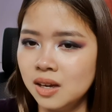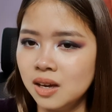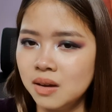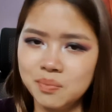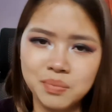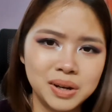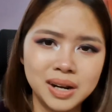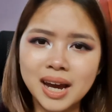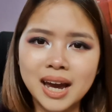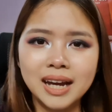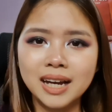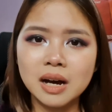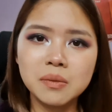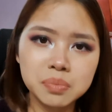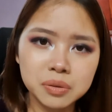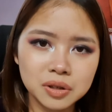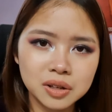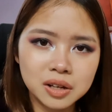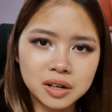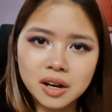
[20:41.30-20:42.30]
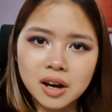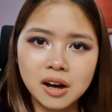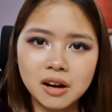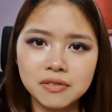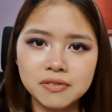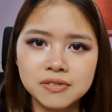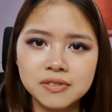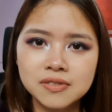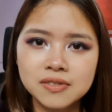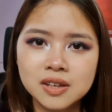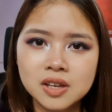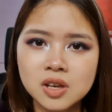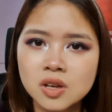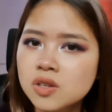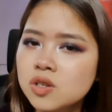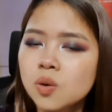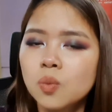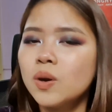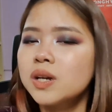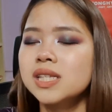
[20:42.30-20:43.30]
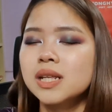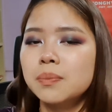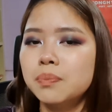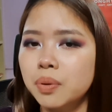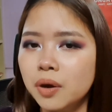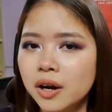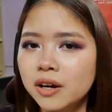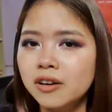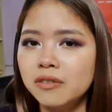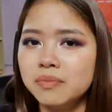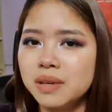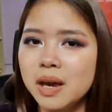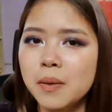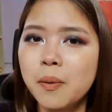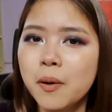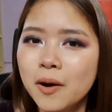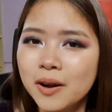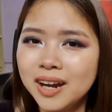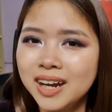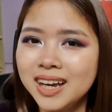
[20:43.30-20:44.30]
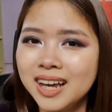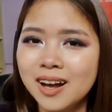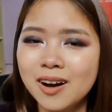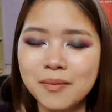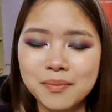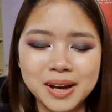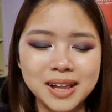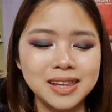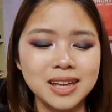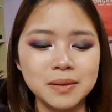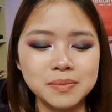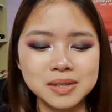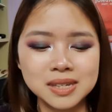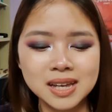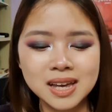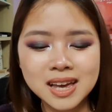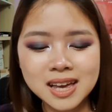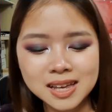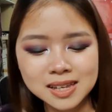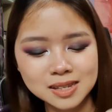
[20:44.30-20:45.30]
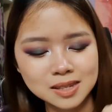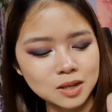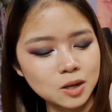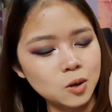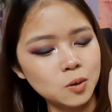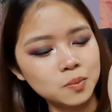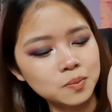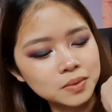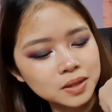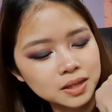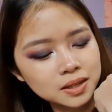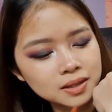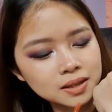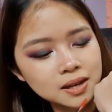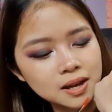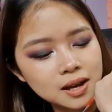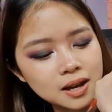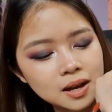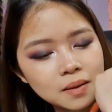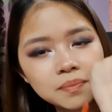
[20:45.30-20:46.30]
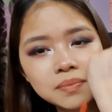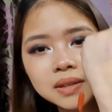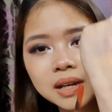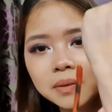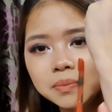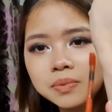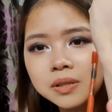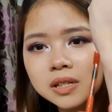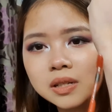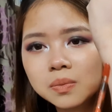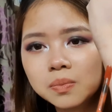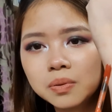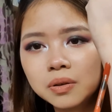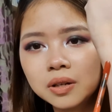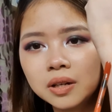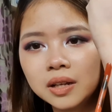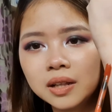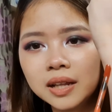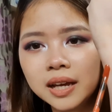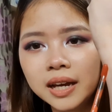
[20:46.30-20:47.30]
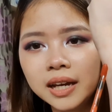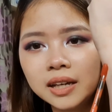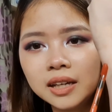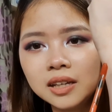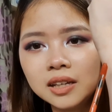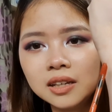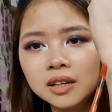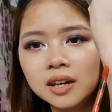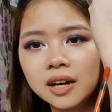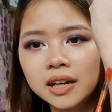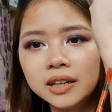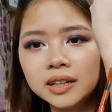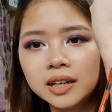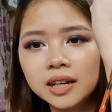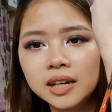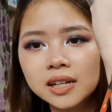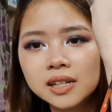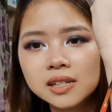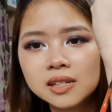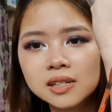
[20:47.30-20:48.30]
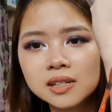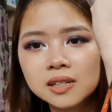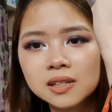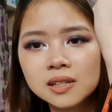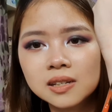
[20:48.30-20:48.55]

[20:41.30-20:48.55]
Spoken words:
but I can't pull it off. So what's the point of me putting it on my lips? So I'll just put it like here, I guess.